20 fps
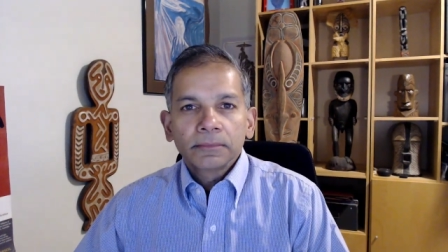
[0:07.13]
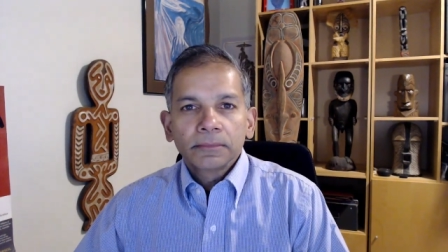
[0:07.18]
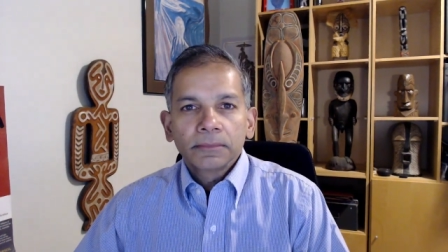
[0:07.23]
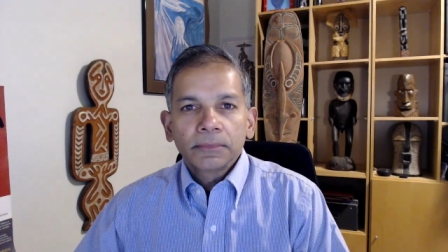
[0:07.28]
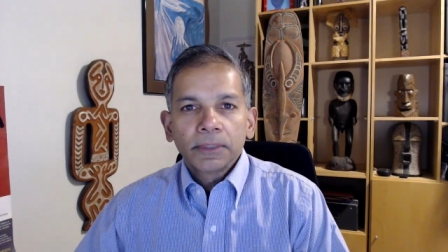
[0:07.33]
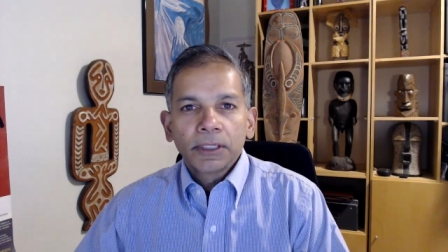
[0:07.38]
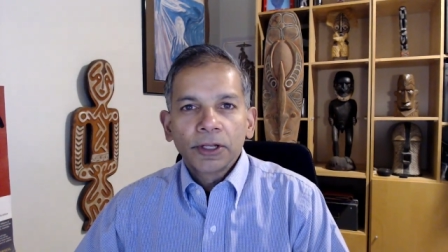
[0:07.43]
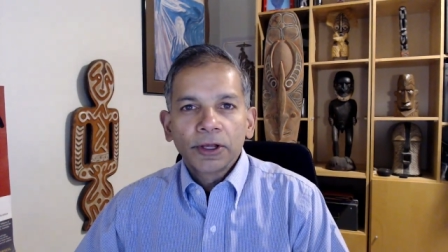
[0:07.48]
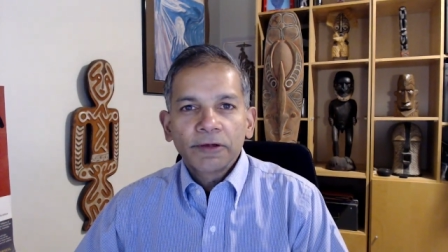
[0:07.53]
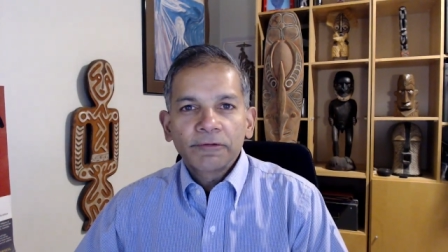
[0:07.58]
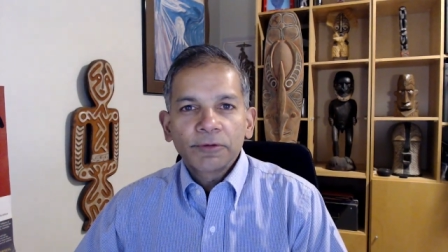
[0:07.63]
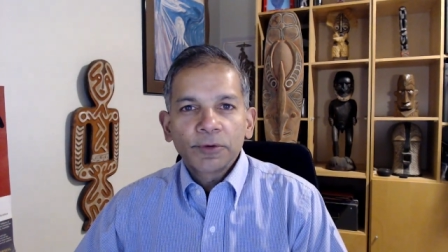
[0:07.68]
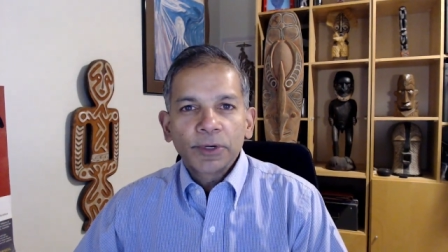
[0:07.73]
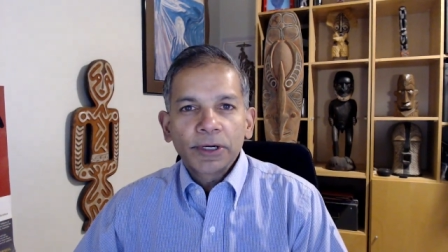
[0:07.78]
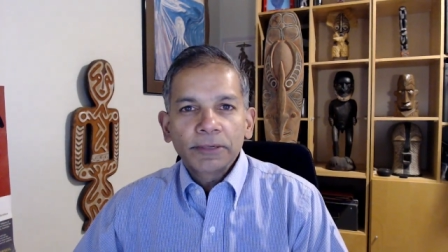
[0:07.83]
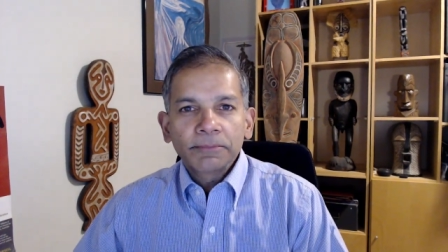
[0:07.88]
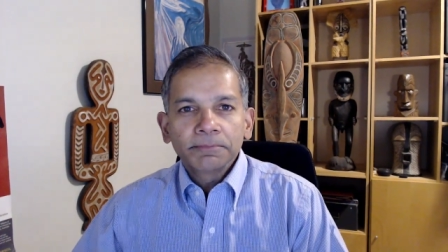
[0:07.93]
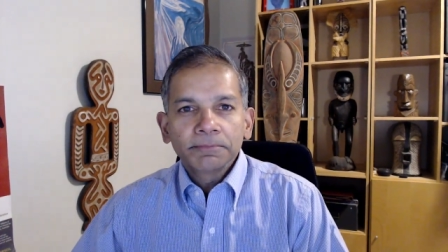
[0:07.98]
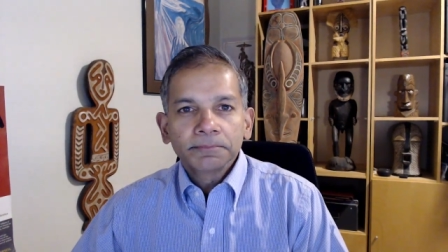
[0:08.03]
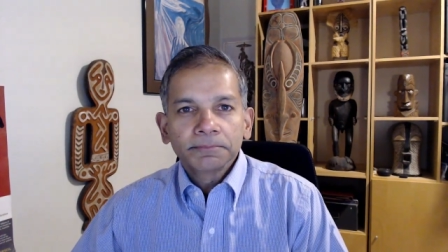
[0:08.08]
Hello
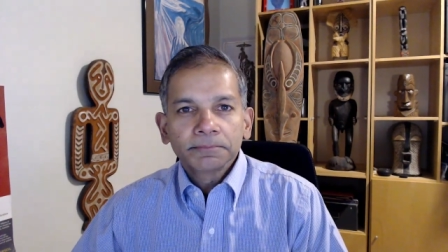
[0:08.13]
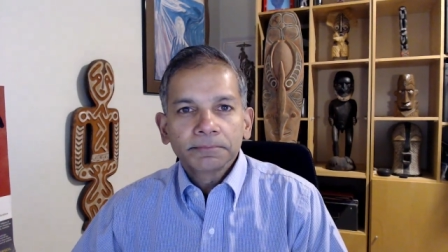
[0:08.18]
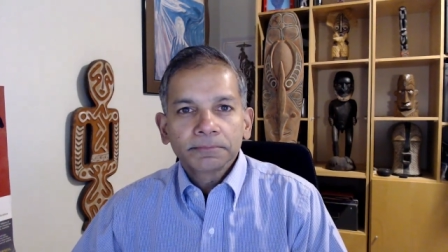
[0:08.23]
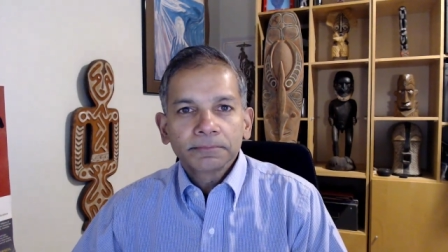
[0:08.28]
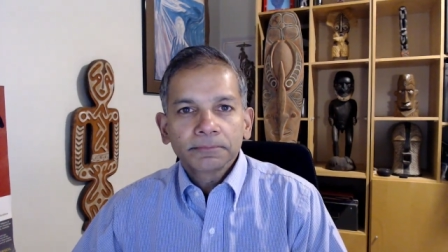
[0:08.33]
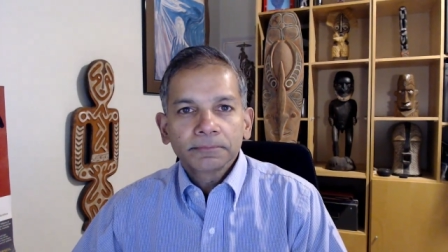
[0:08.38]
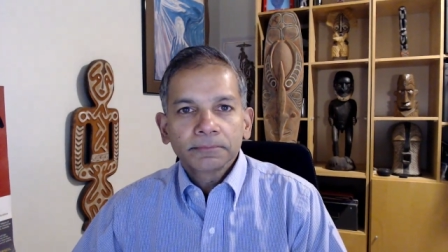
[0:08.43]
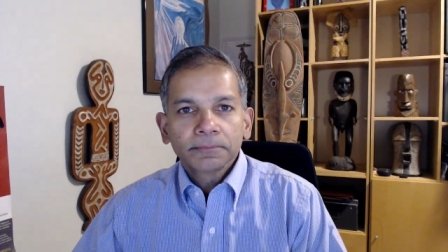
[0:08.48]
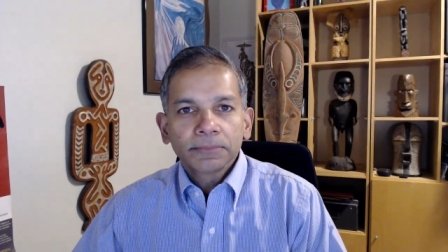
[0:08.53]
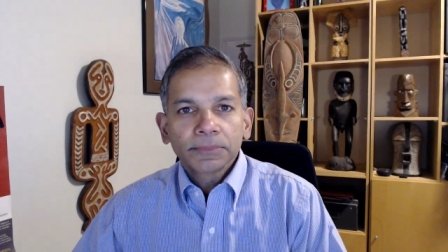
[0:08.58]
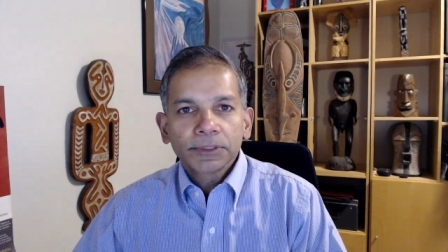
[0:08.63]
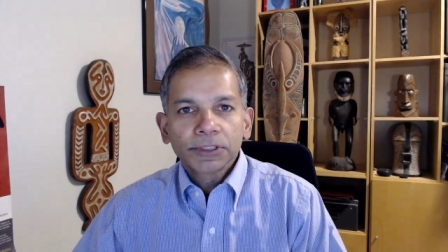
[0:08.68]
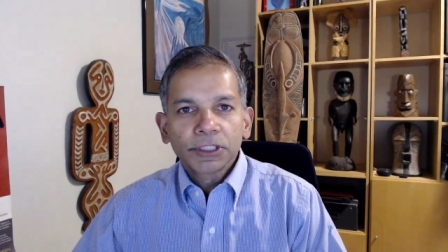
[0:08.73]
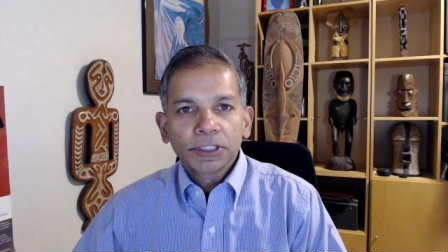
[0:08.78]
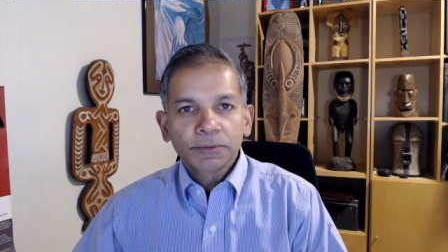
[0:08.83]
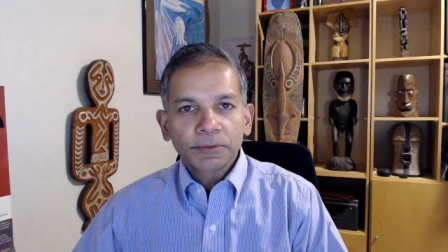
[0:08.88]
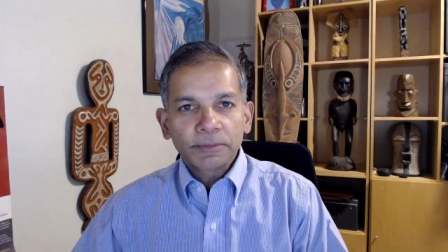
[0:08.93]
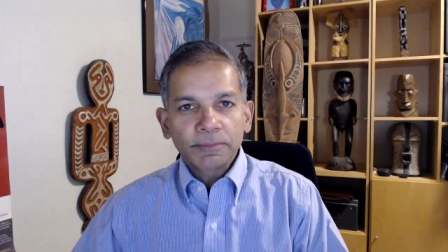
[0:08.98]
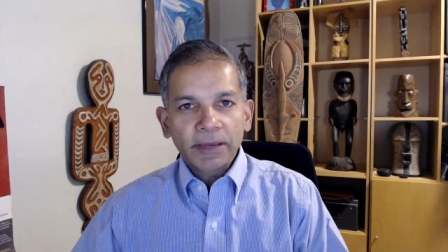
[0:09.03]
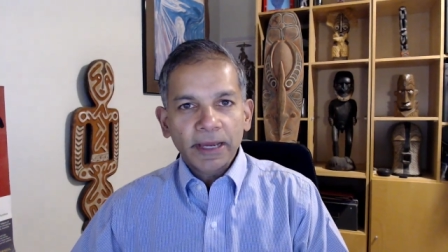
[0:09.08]
everyone, it's good
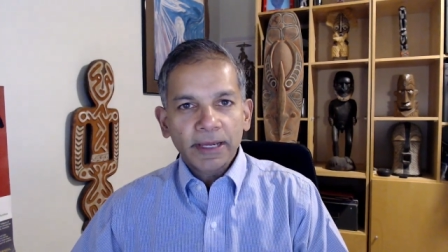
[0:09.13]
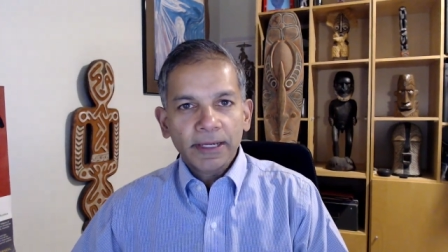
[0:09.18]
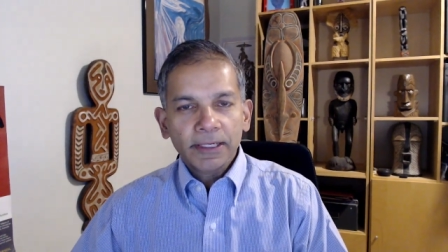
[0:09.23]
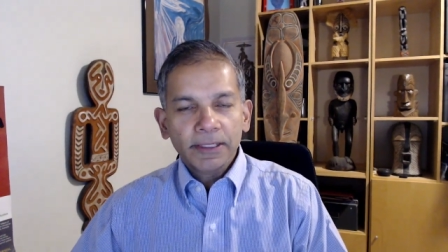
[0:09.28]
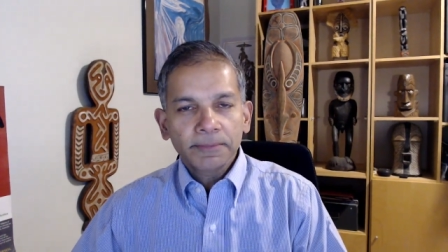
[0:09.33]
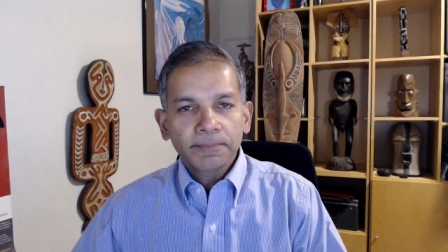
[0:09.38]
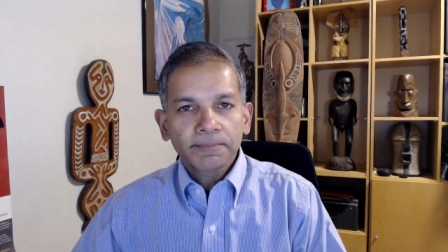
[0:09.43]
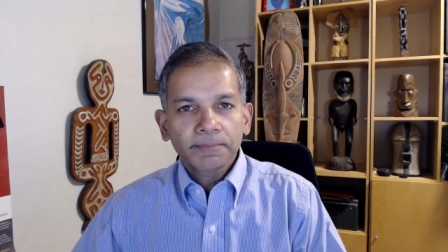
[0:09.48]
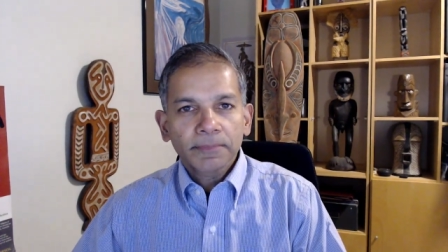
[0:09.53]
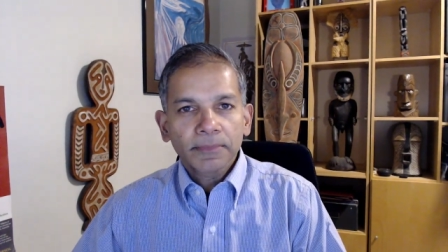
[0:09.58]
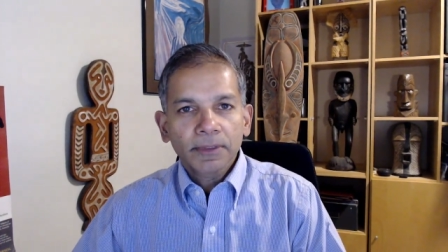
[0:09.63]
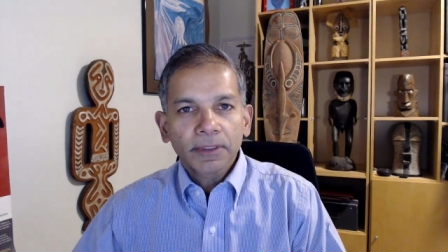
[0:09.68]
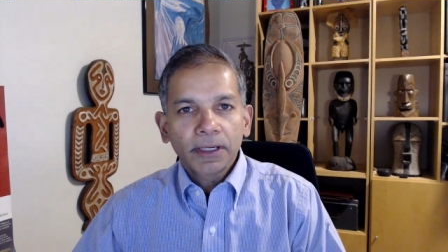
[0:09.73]
to be back.